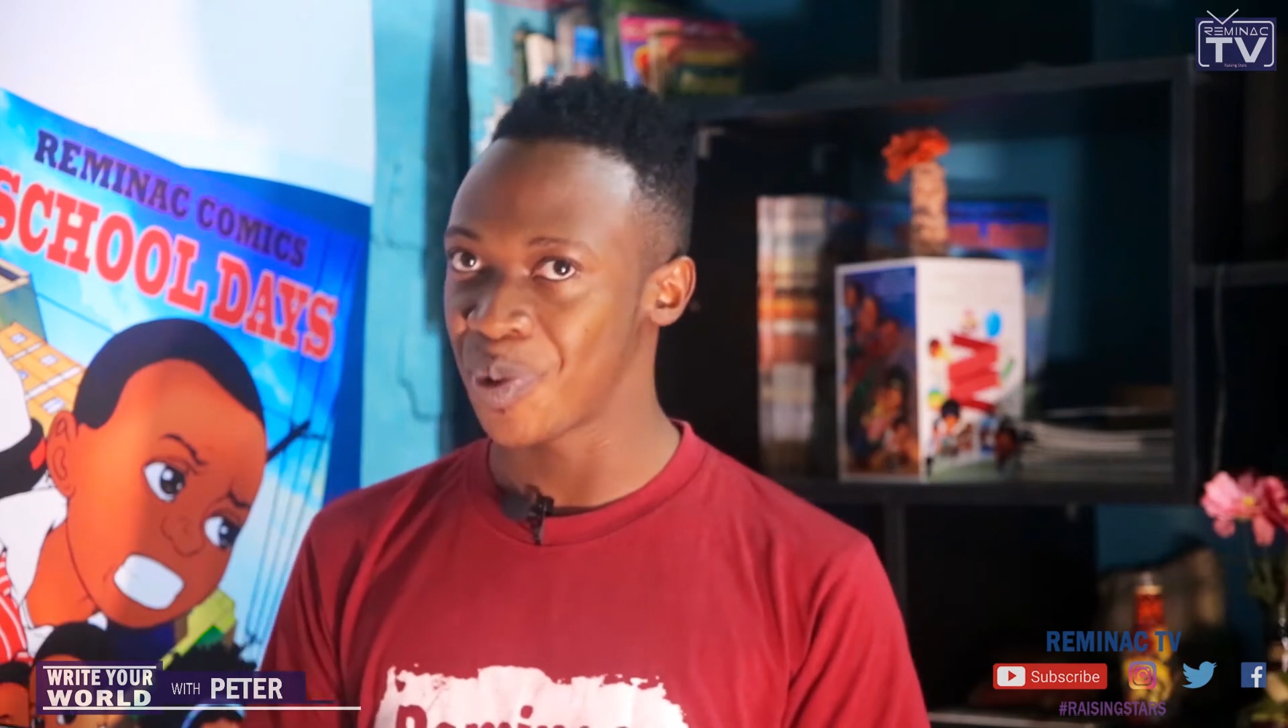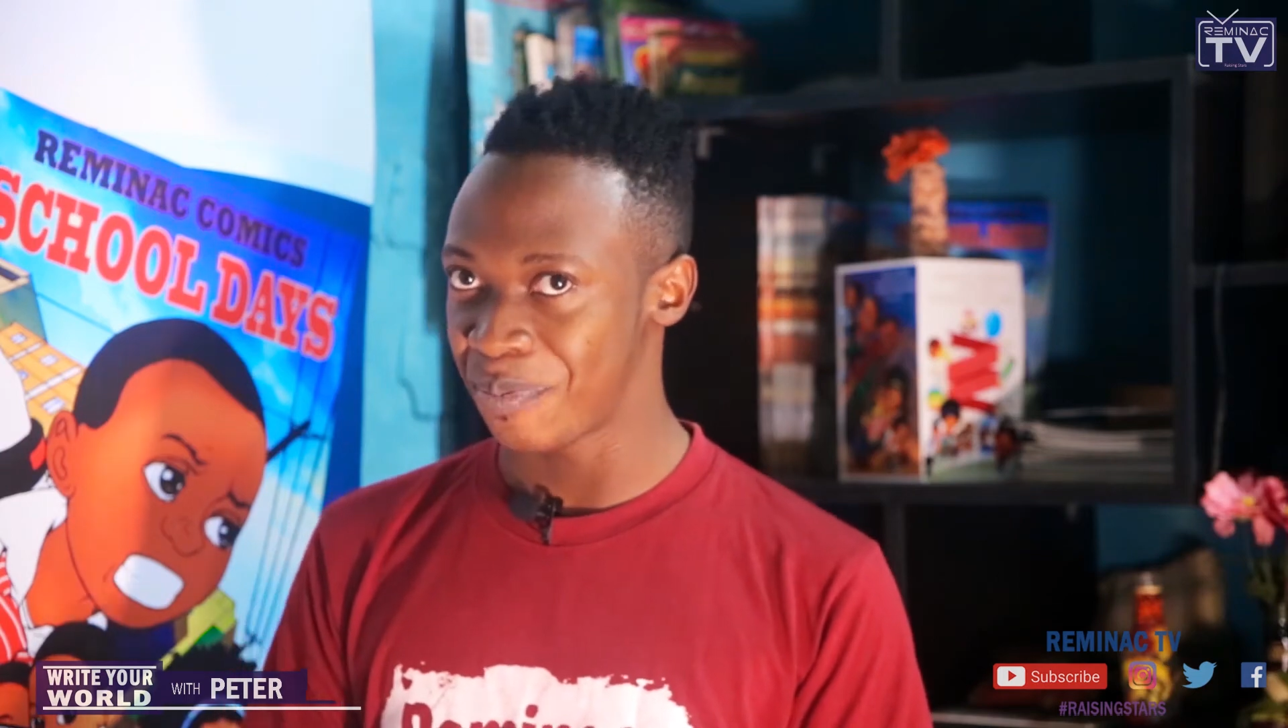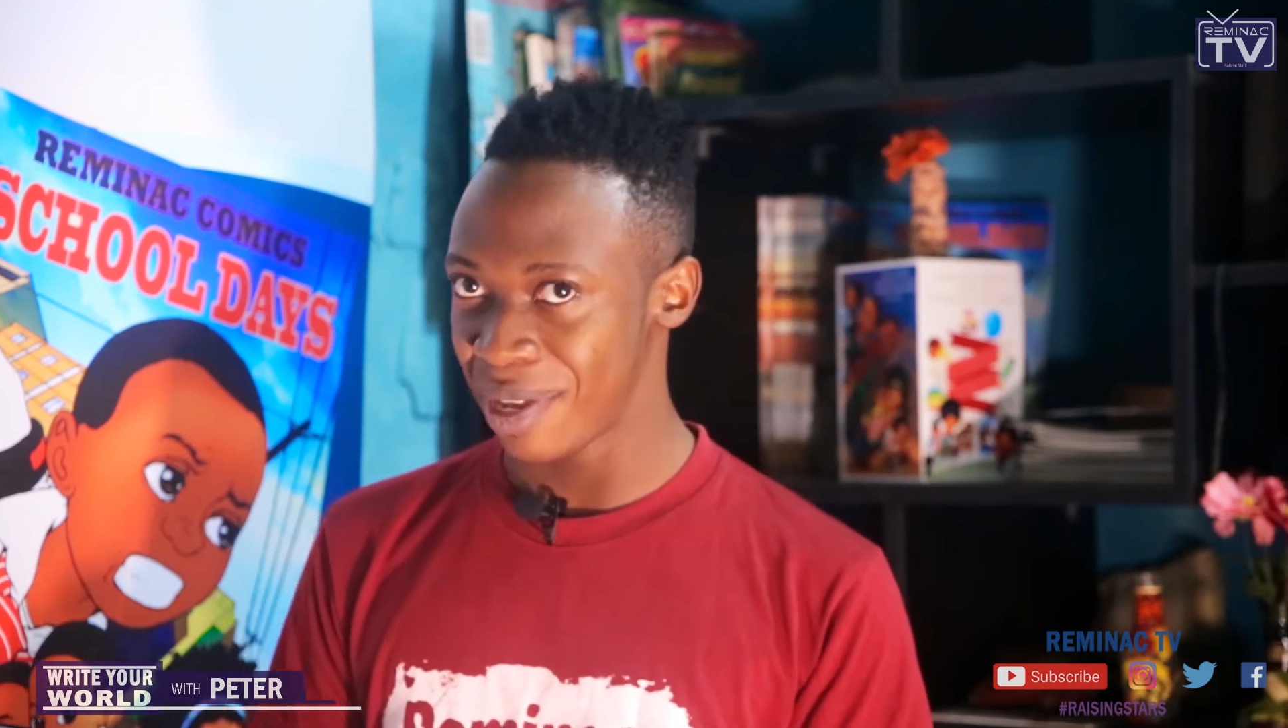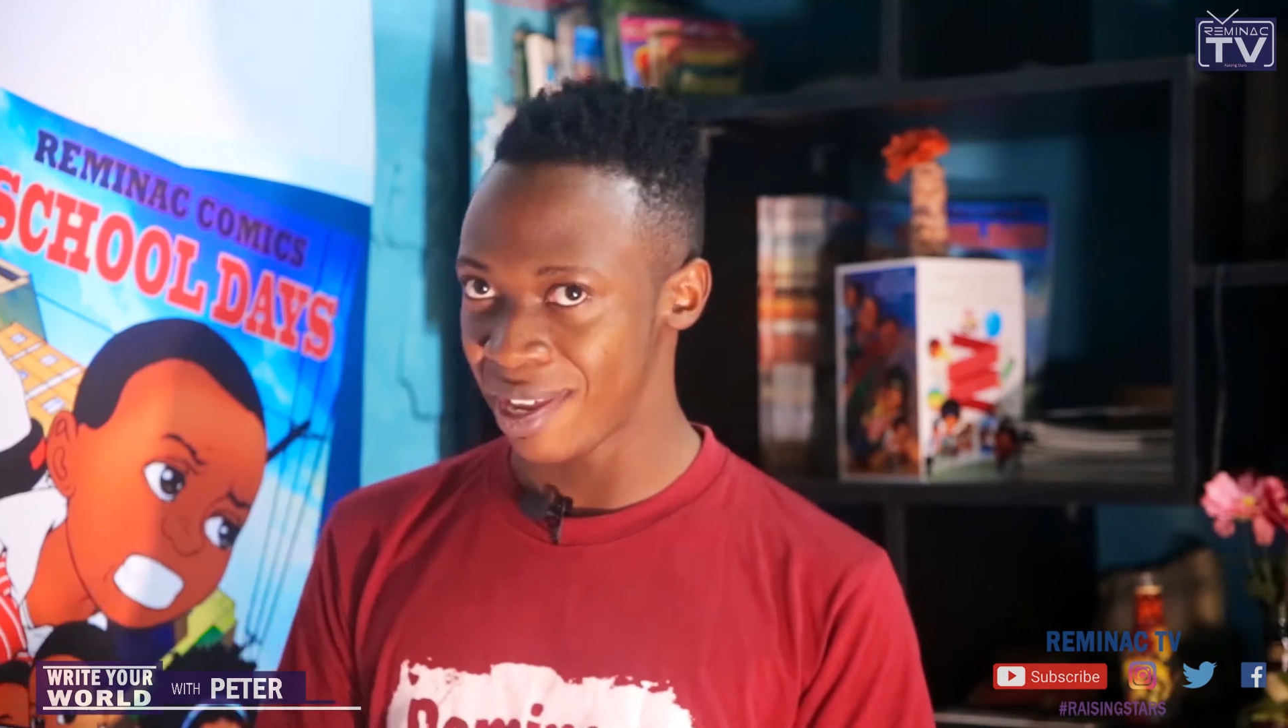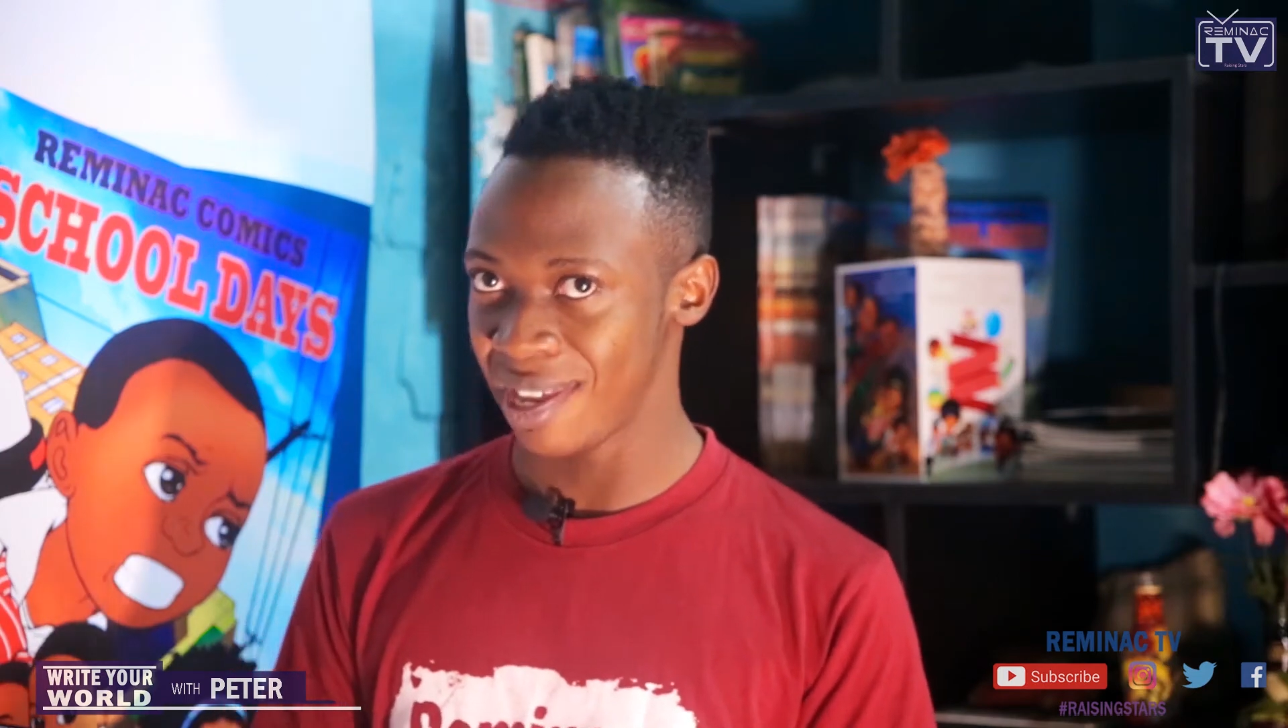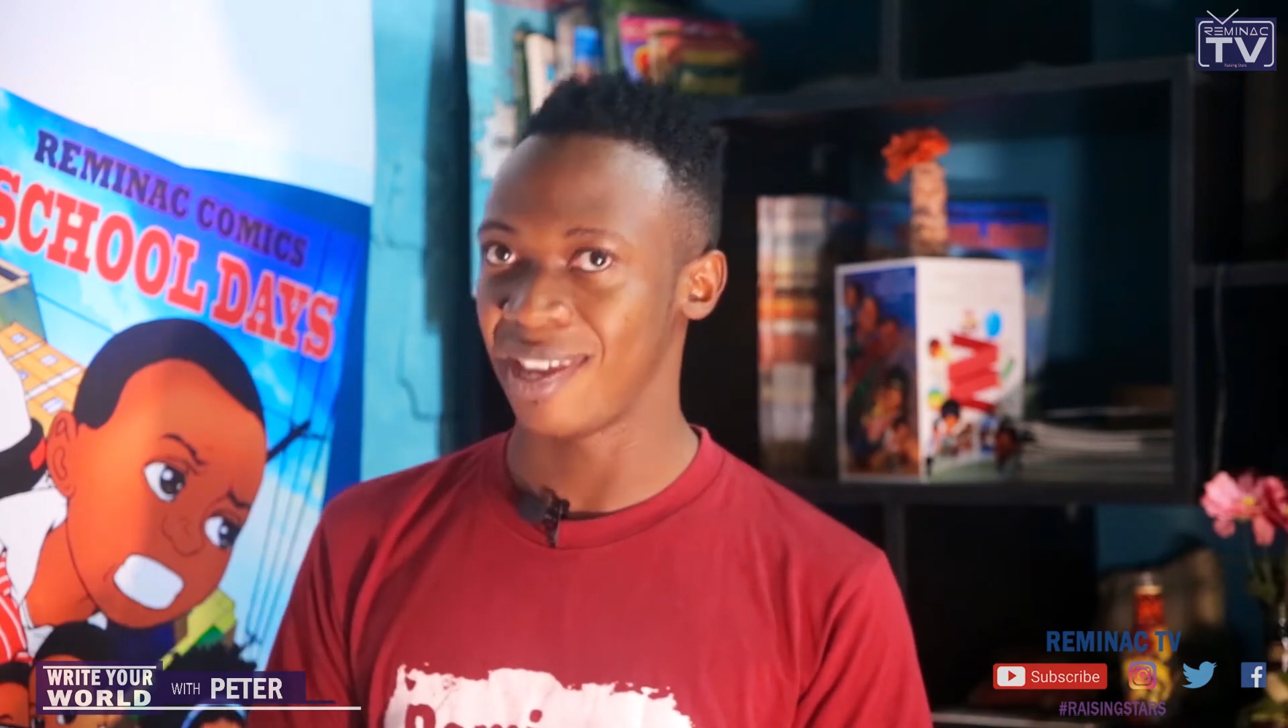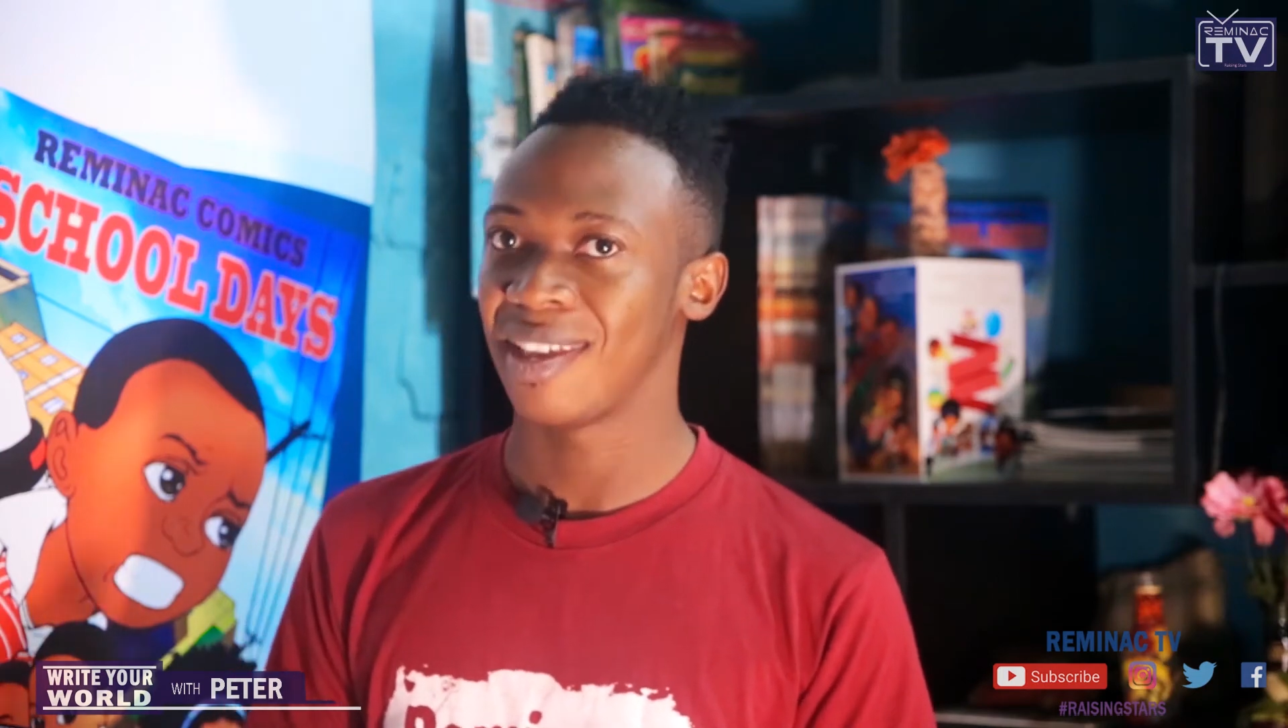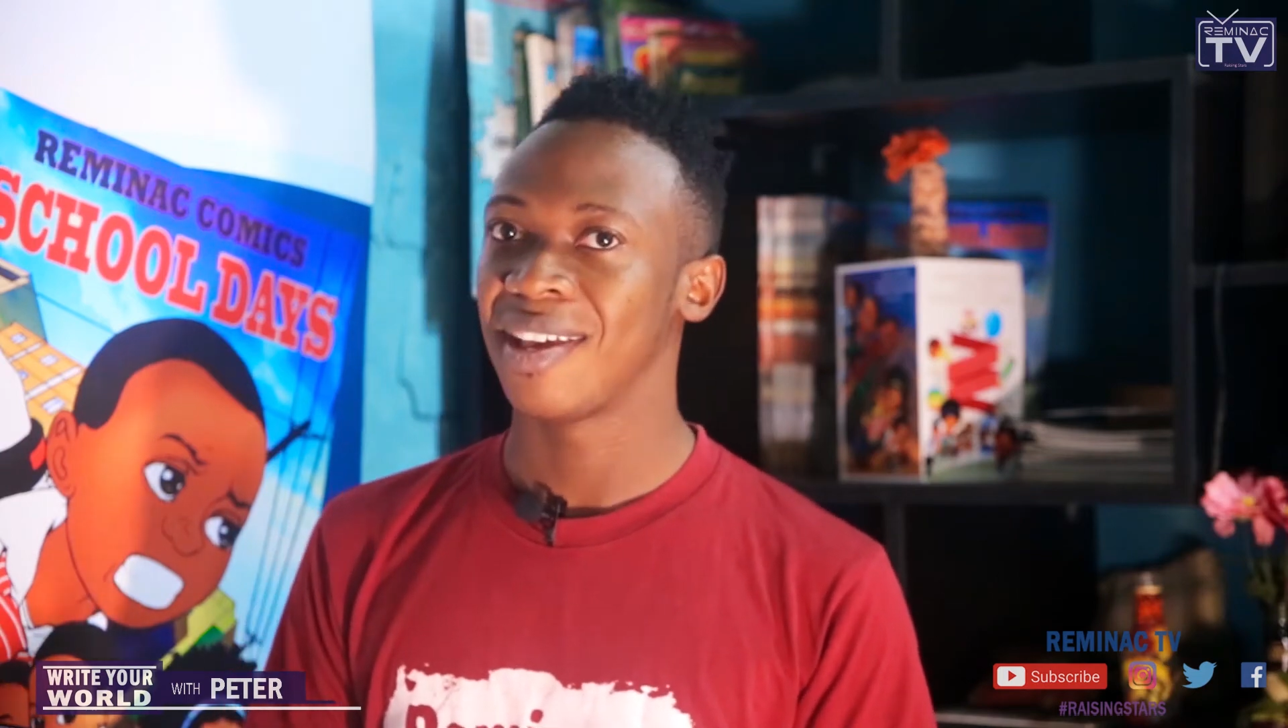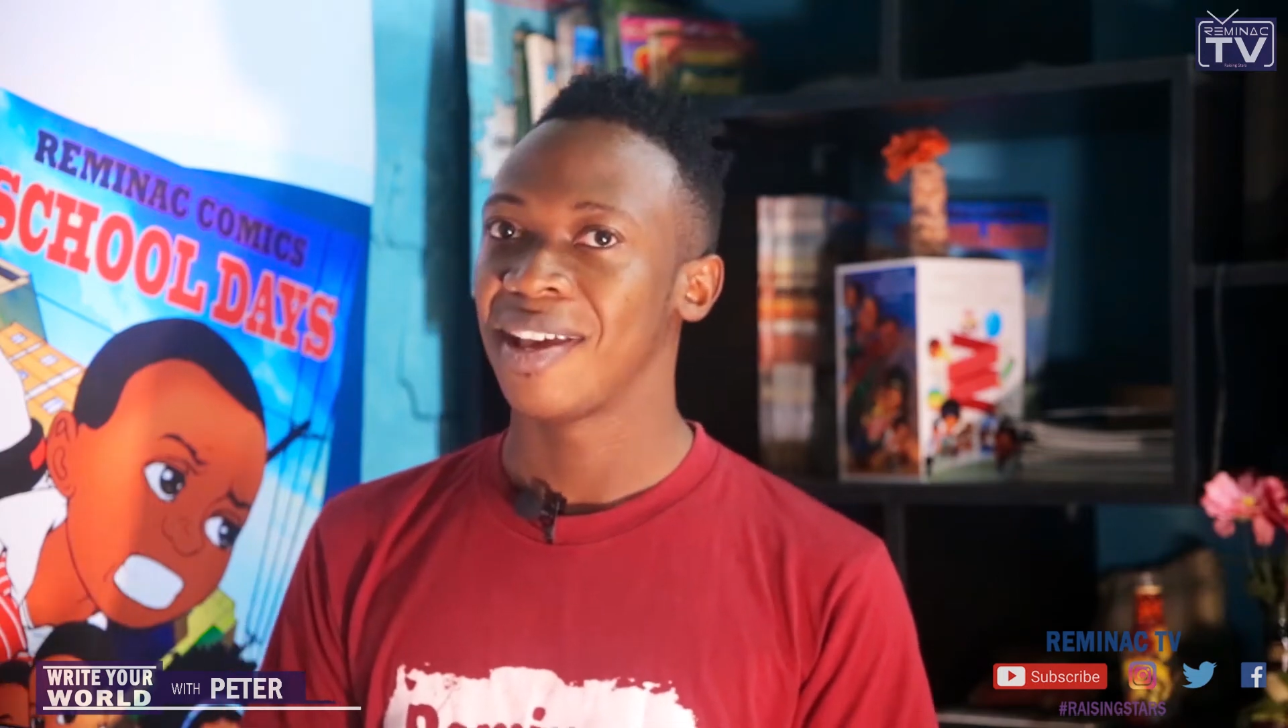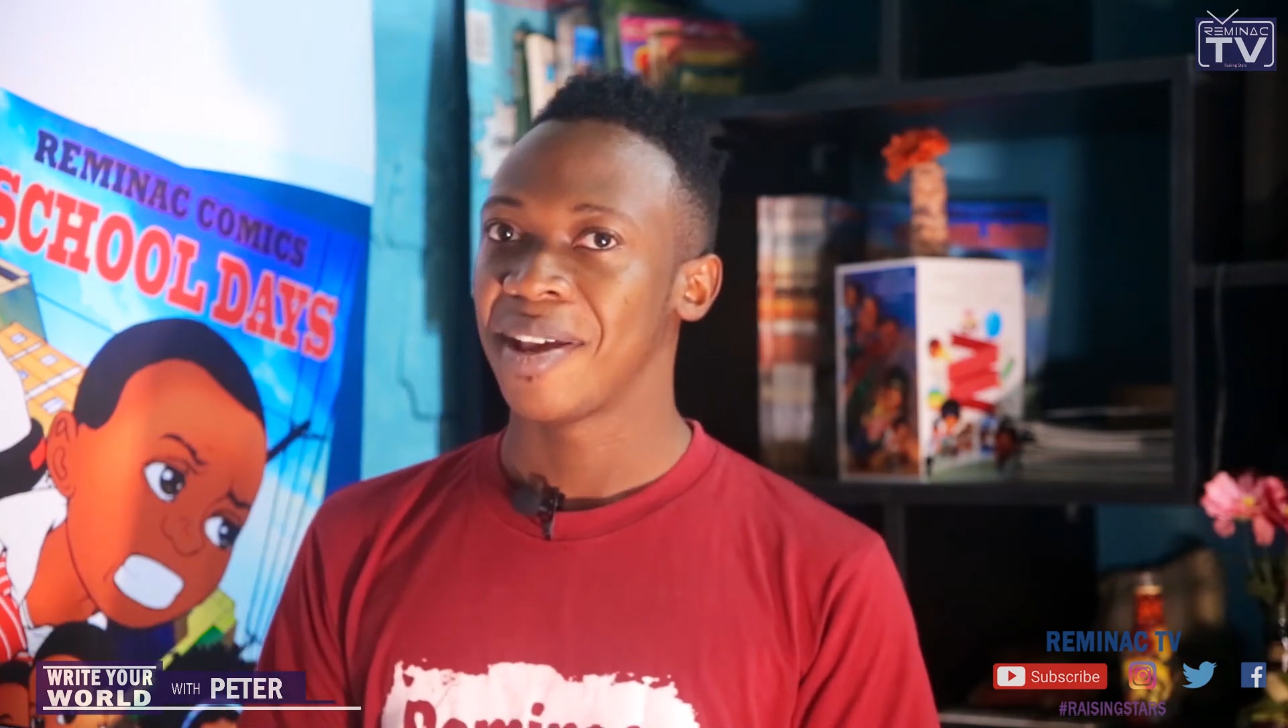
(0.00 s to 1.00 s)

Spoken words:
UPE.